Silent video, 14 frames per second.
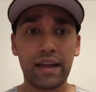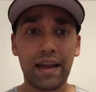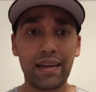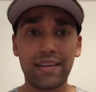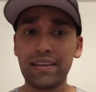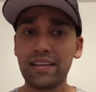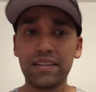
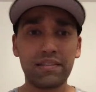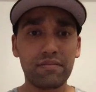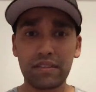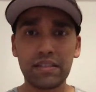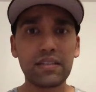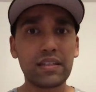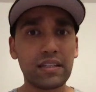He
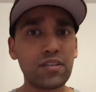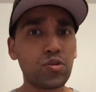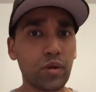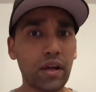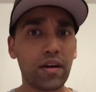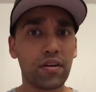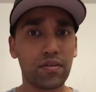took
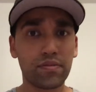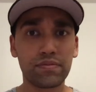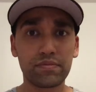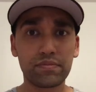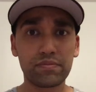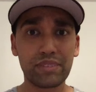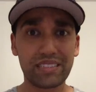care of
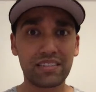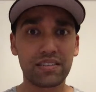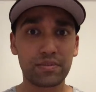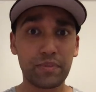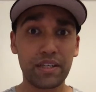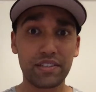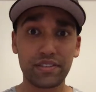business,
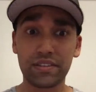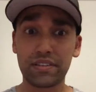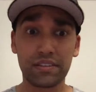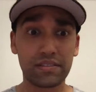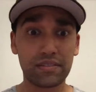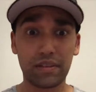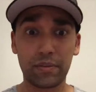basically.
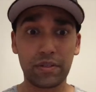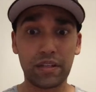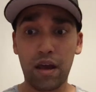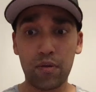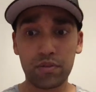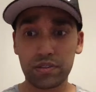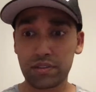I mean,
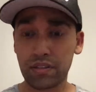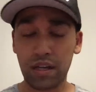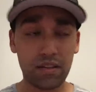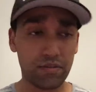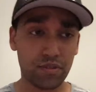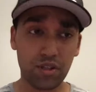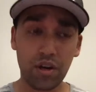I was
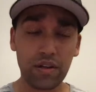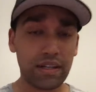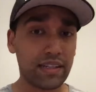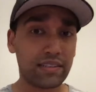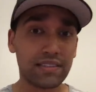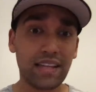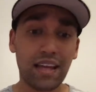kind of shocked, like
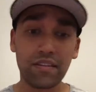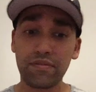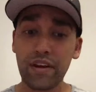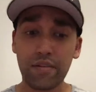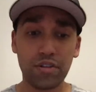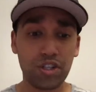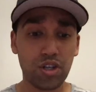I said,
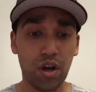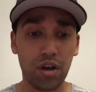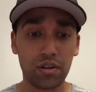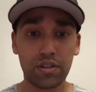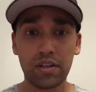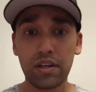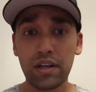very shocked.